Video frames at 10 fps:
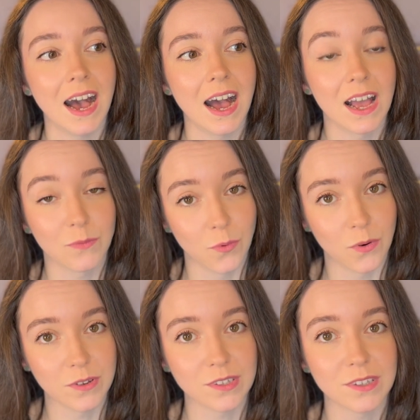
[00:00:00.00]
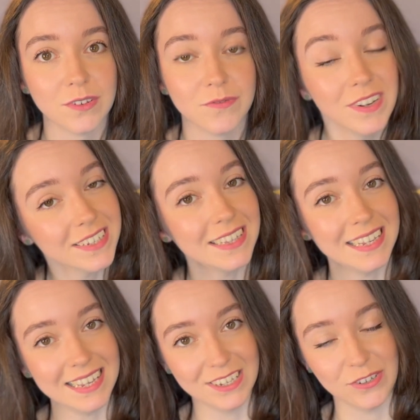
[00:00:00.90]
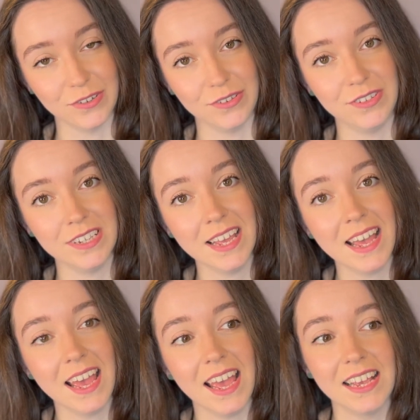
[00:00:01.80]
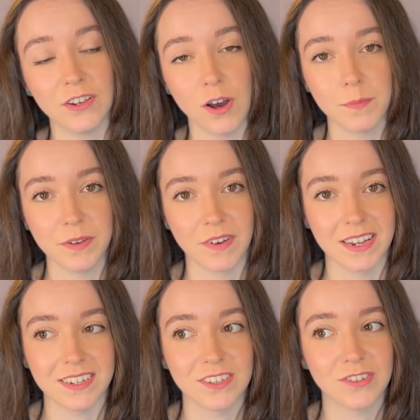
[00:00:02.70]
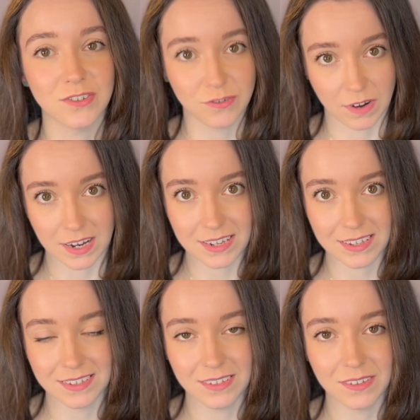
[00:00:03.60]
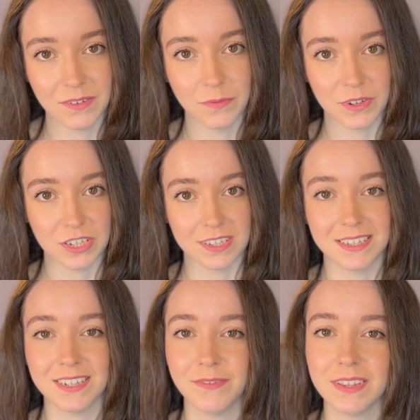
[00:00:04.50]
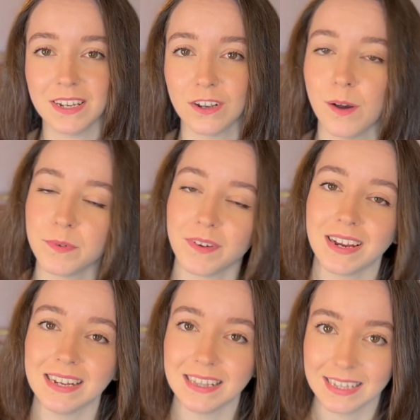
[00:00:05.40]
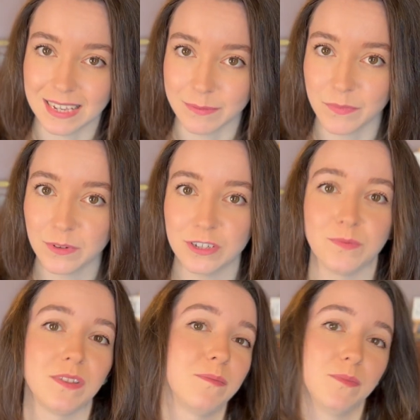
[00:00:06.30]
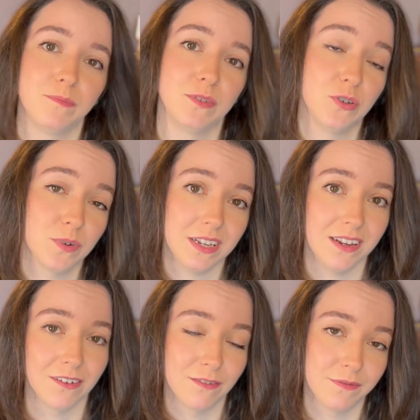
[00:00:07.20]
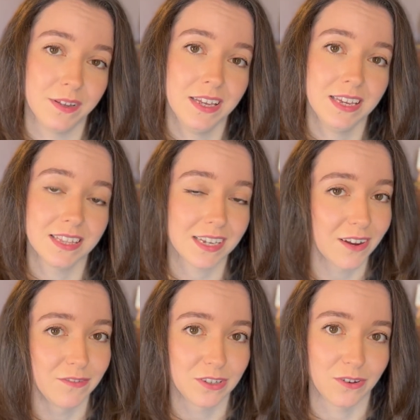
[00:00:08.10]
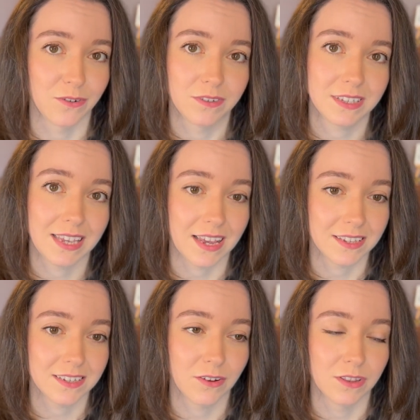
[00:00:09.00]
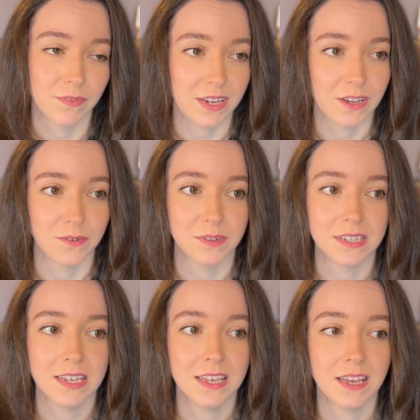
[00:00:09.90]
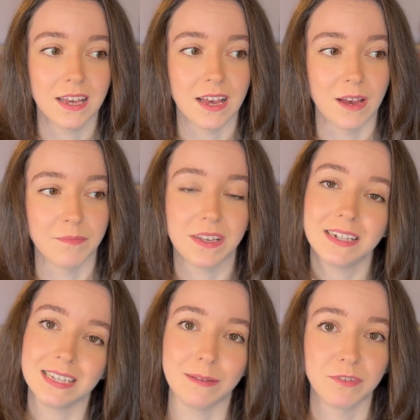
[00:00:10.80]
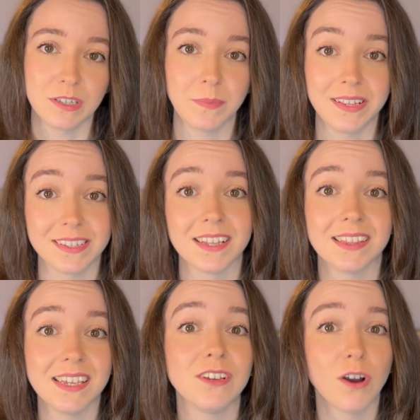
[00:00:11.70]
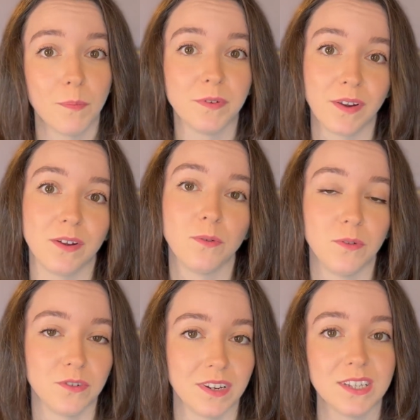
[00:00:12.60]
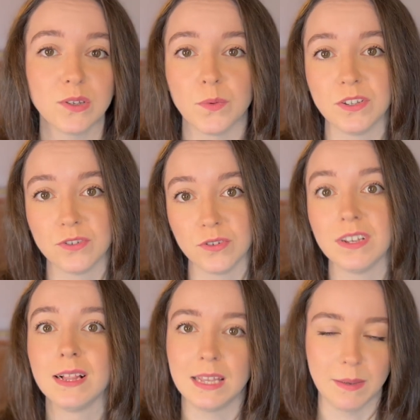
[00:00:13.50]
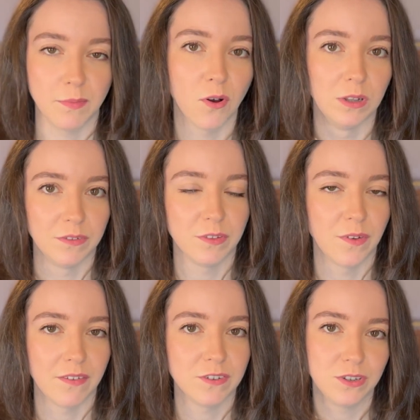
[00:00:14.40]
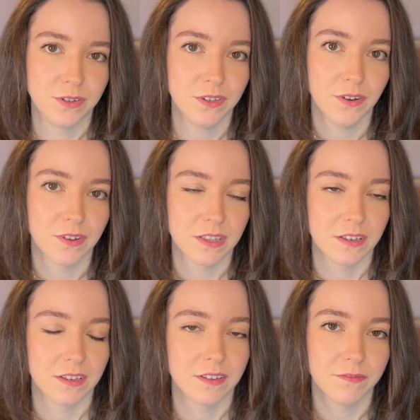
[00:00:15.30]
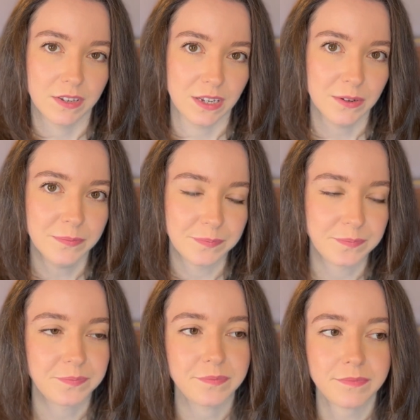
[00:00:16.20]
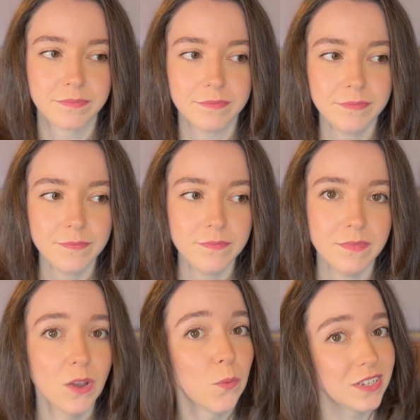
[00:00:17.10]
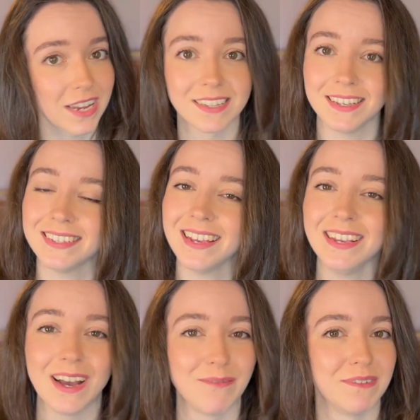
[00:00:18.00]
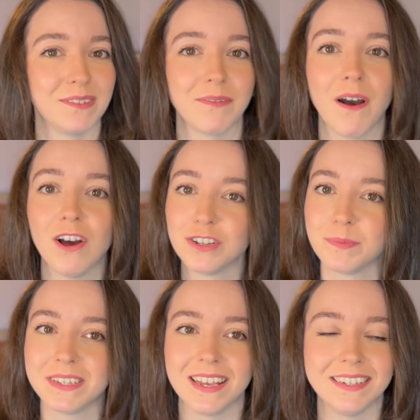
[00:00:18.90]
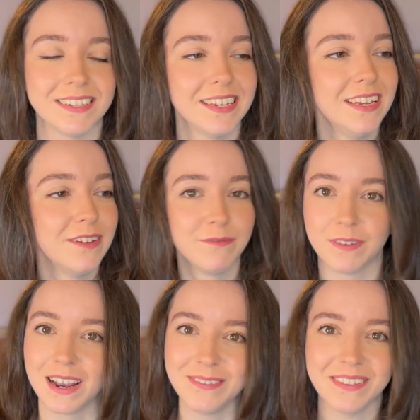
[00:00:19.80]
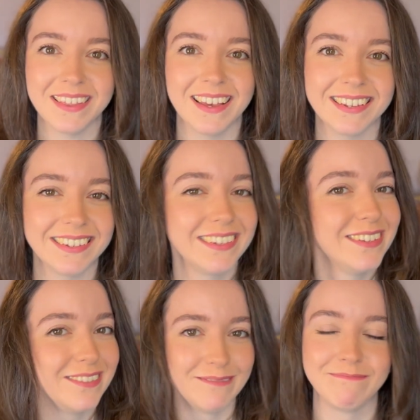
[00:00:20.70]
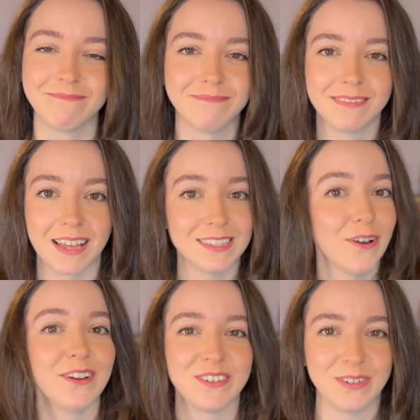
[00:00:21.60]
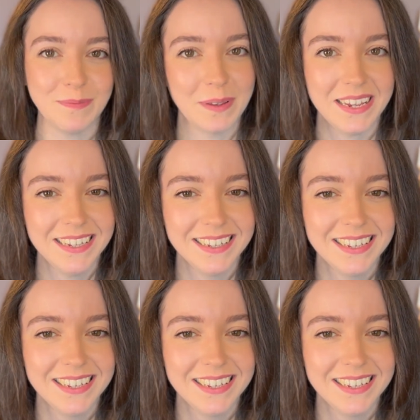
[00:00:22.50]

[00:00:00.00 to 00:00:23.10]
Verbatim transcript: I was recently issued a copyright strike which is different than a copyright claim, which is what the majority of the cover songs get on the videos. Um, the claim just means that the copyright holder is going to claim all of the revenue on the video, which as I say, I was 100% fine with that. That's how it should be.